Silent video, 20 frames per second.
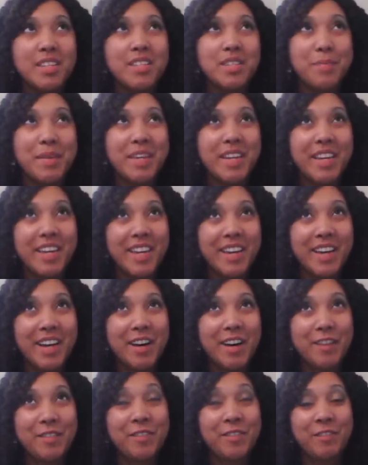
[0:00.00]
Speaking
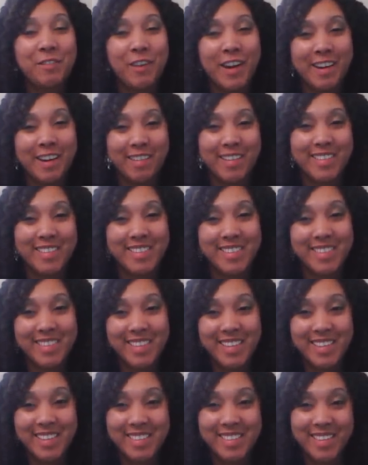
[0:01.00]
of fragrance,
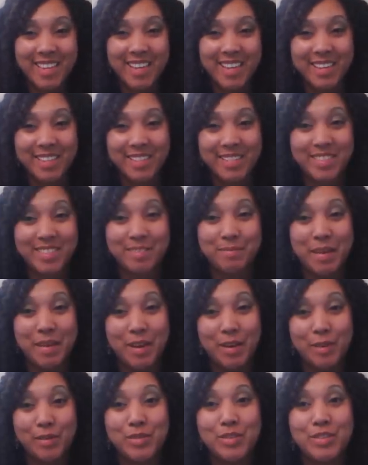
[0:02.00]
these things
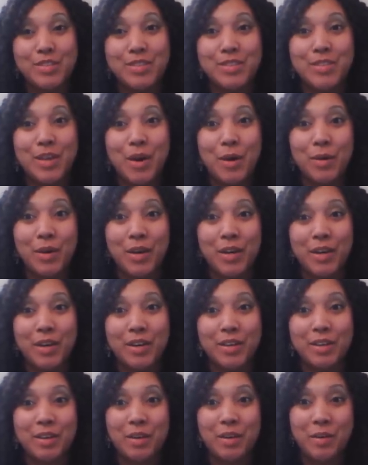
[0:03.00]
smell so
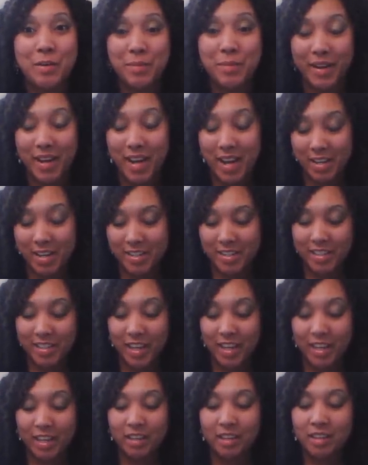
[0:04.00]
good. Oh my gosh,
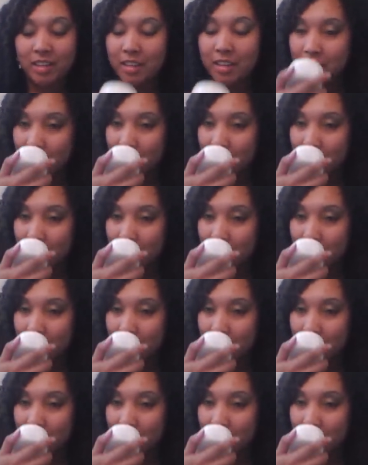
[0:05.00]
like